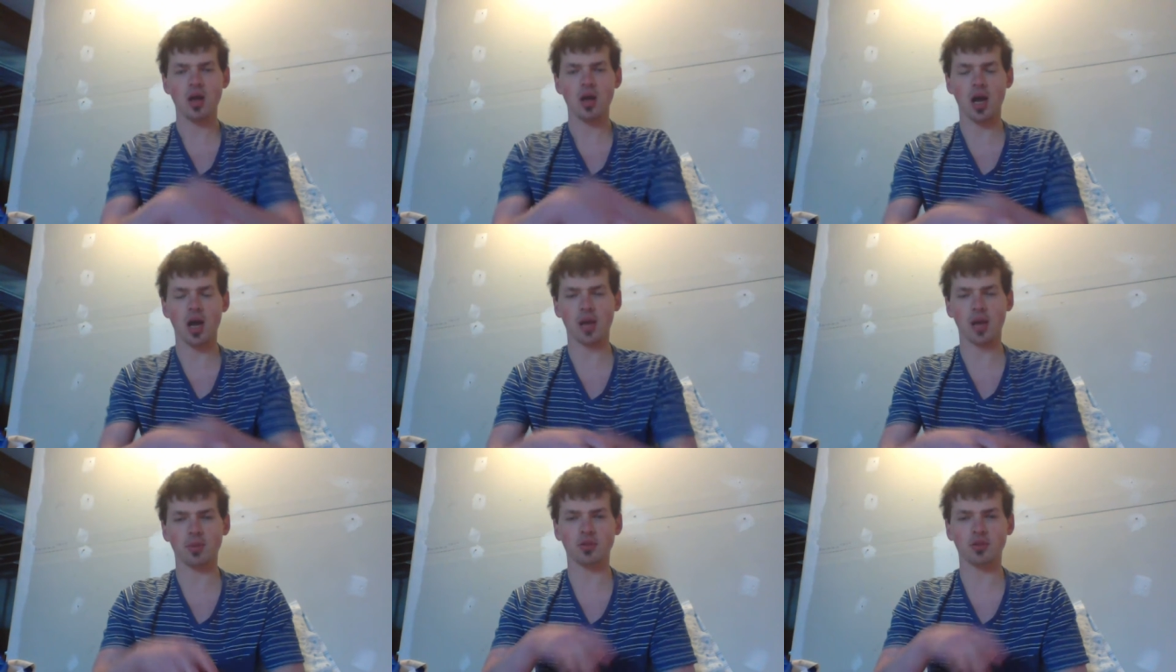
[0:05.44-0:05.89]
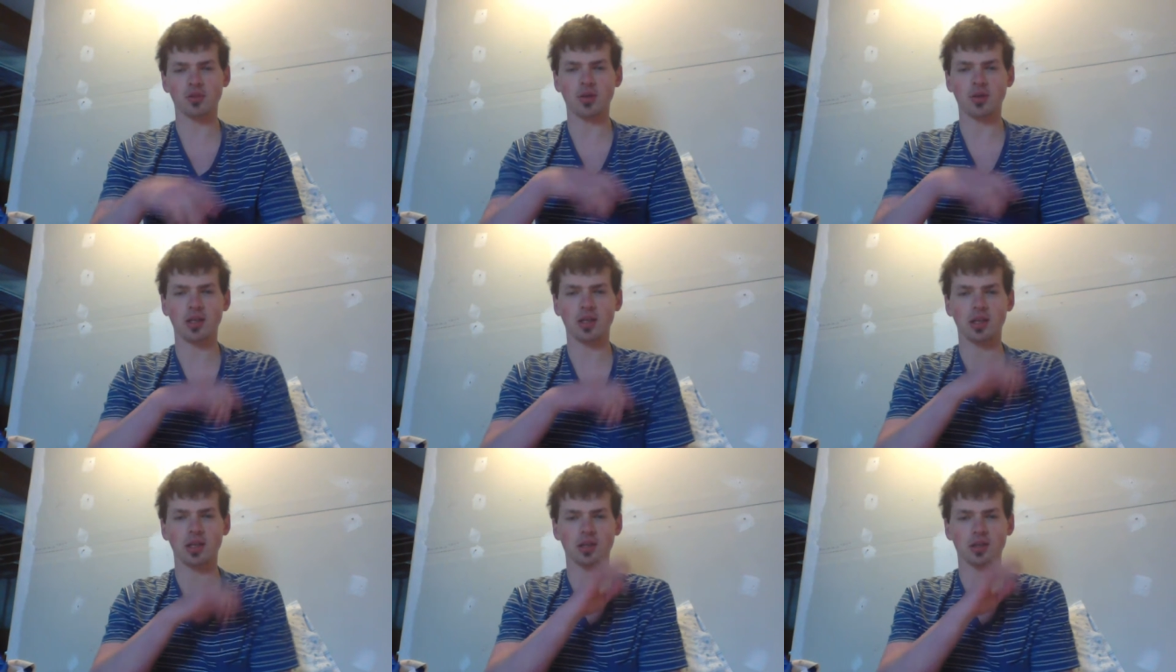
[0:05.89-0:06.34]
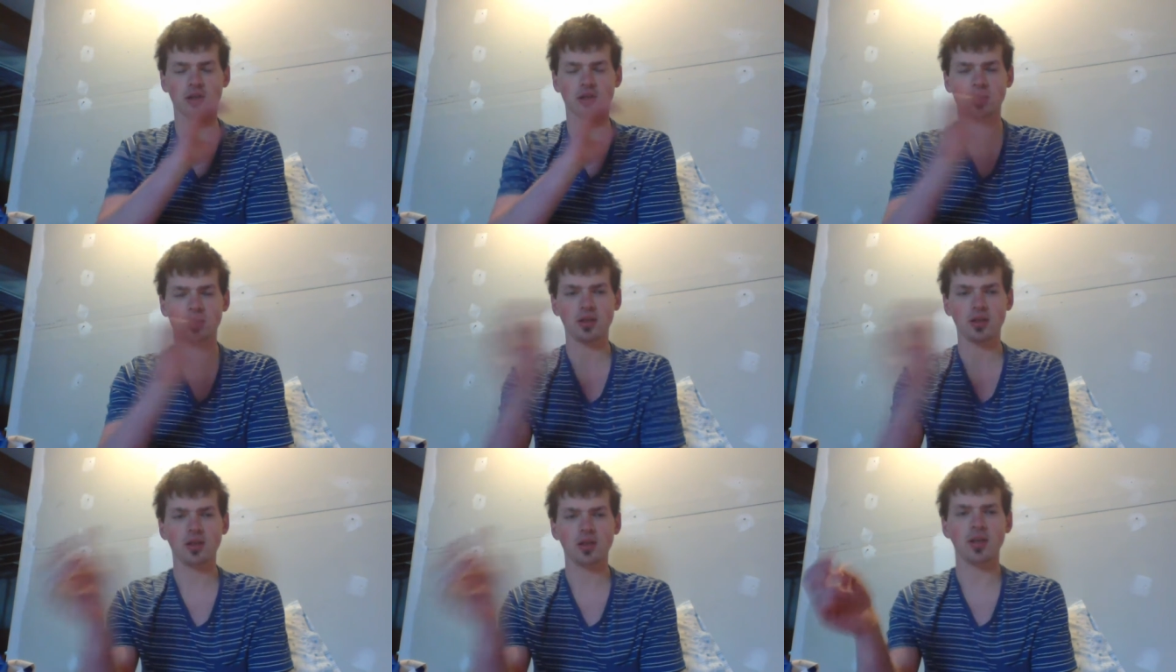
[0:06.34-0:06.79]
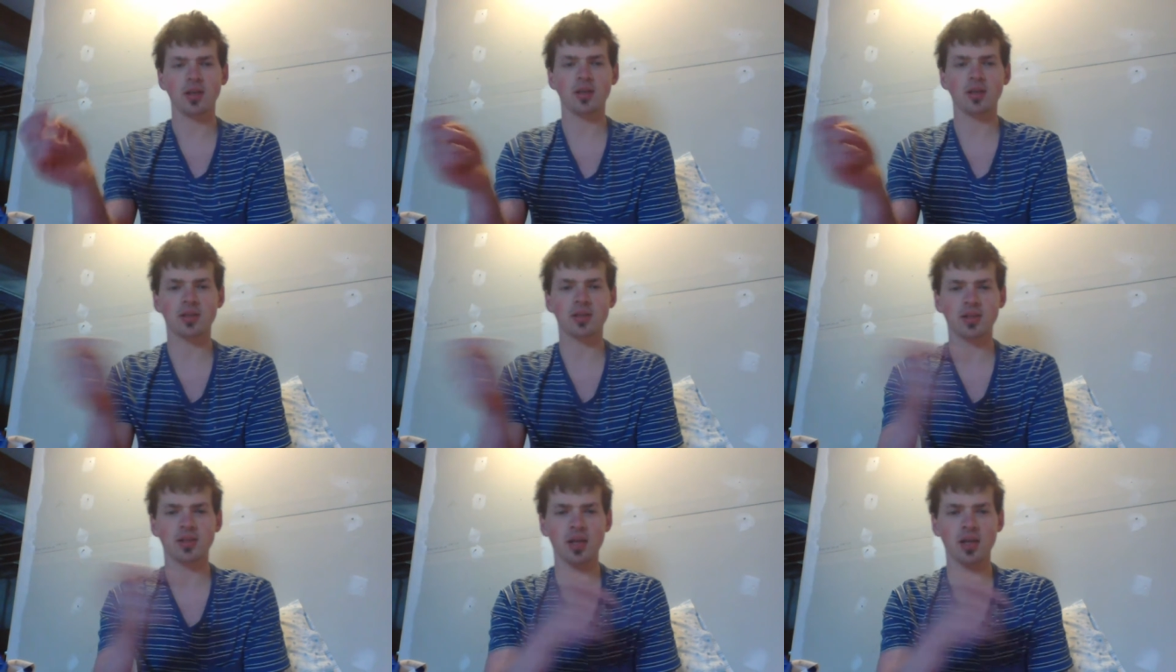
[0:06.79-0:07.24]
I'm the Toy Collector,
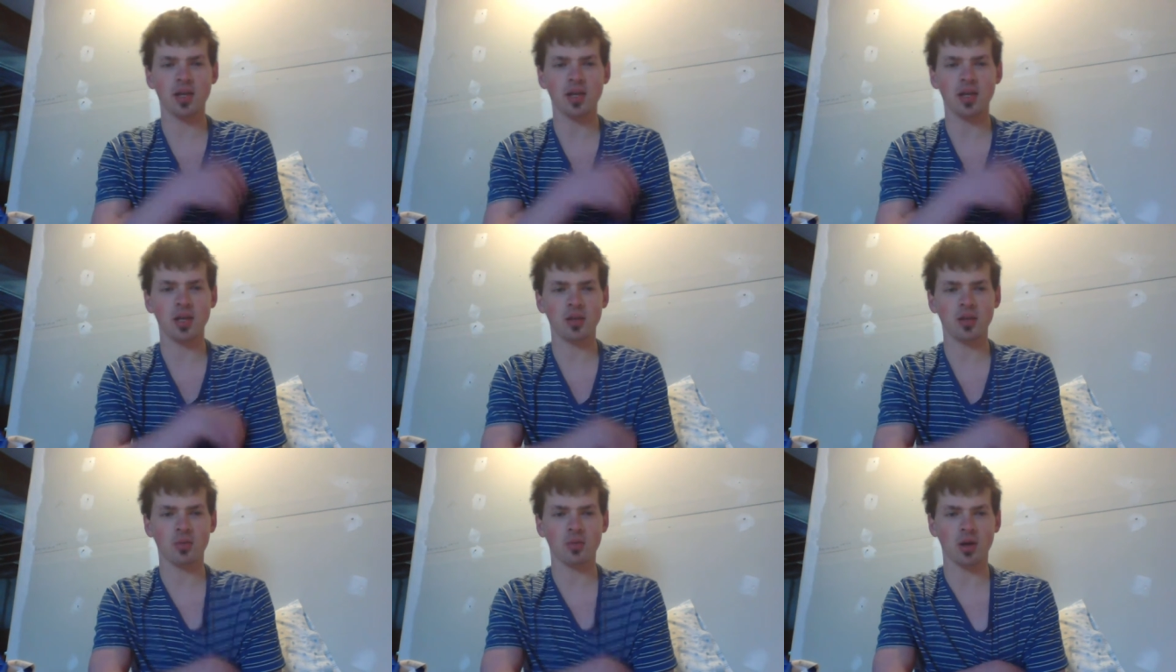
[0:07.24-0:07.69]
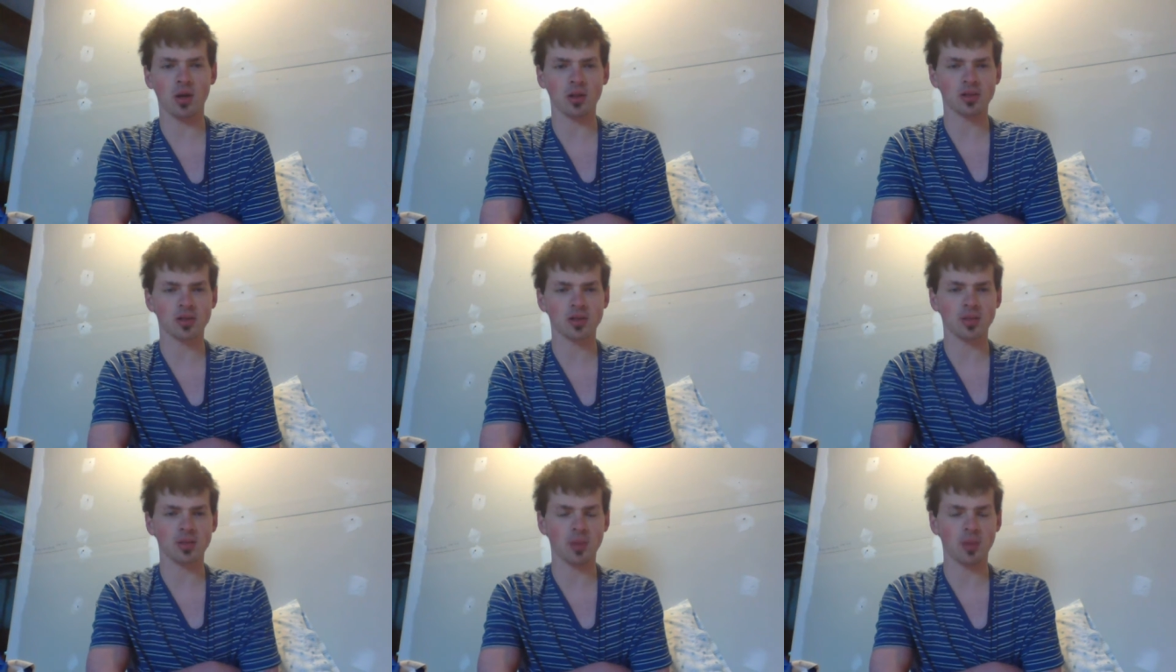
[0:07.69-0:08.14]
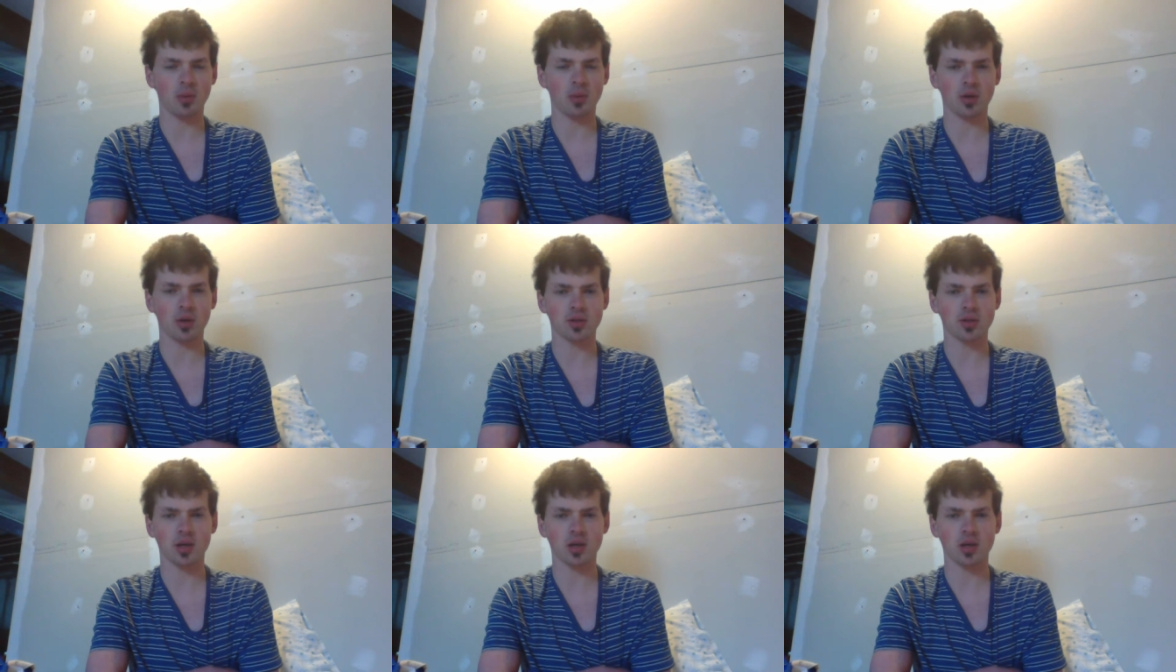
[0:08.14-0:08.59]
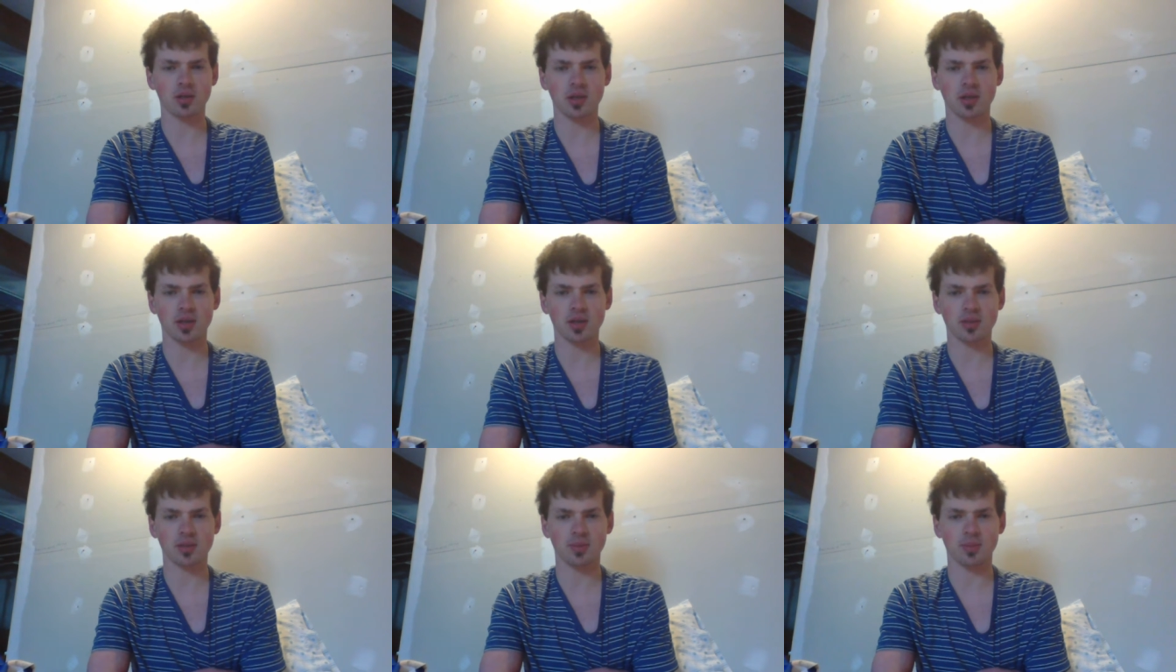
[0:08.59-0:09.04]
and today, well, there's something I want to talk to you
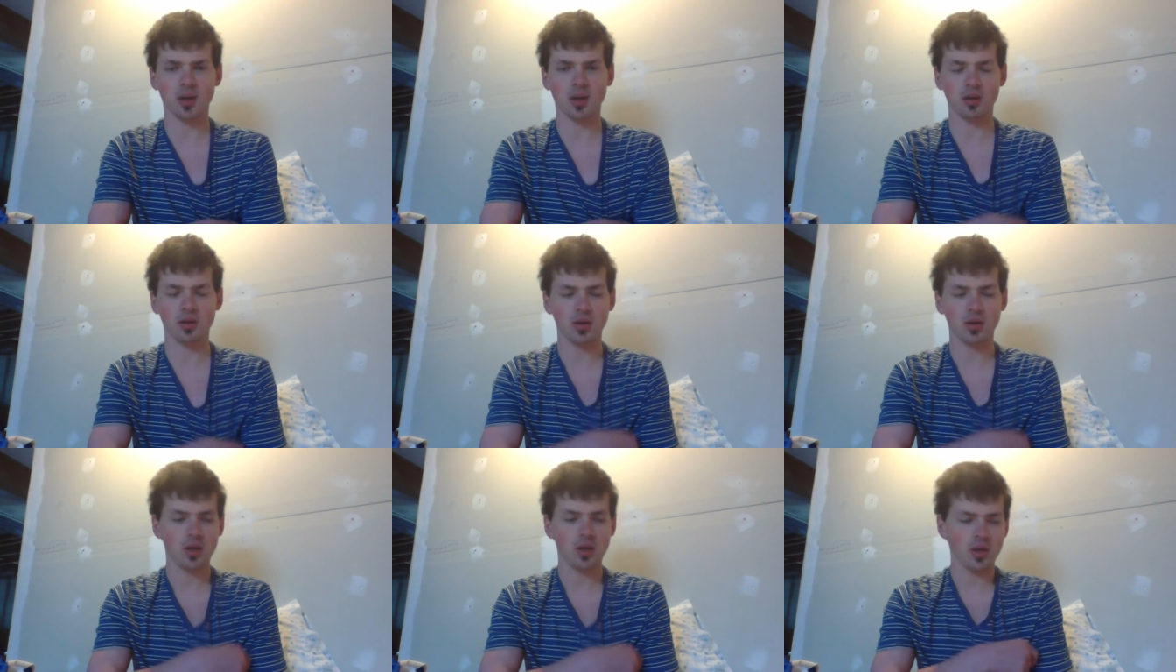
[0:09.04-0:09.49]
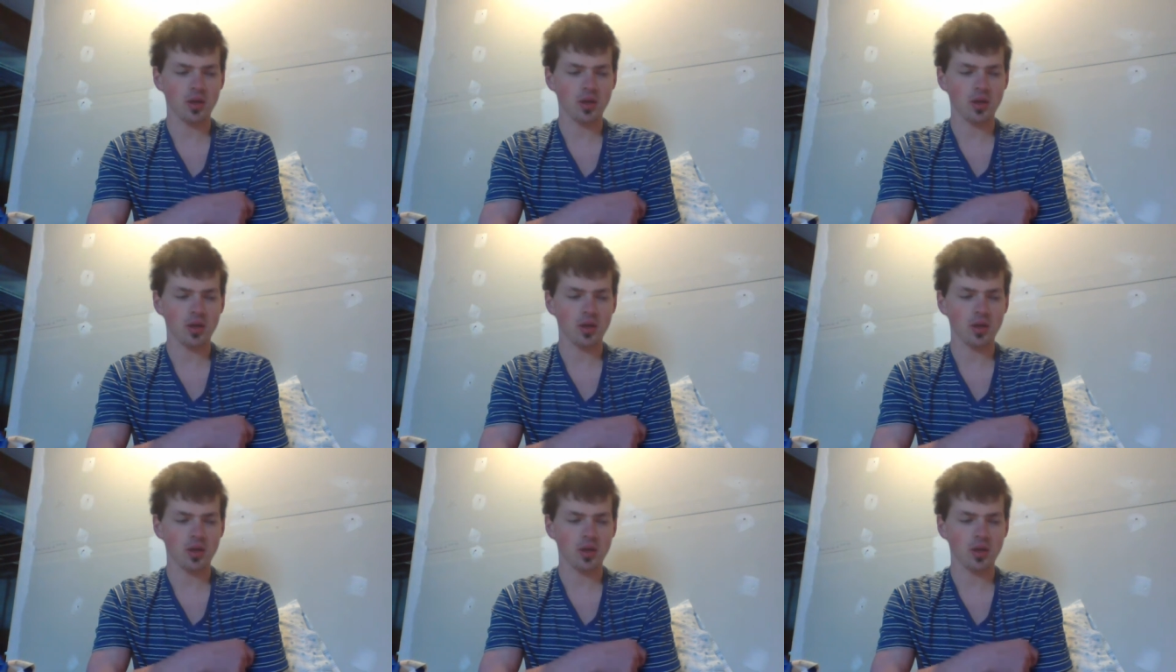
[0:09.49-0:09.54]
guys about.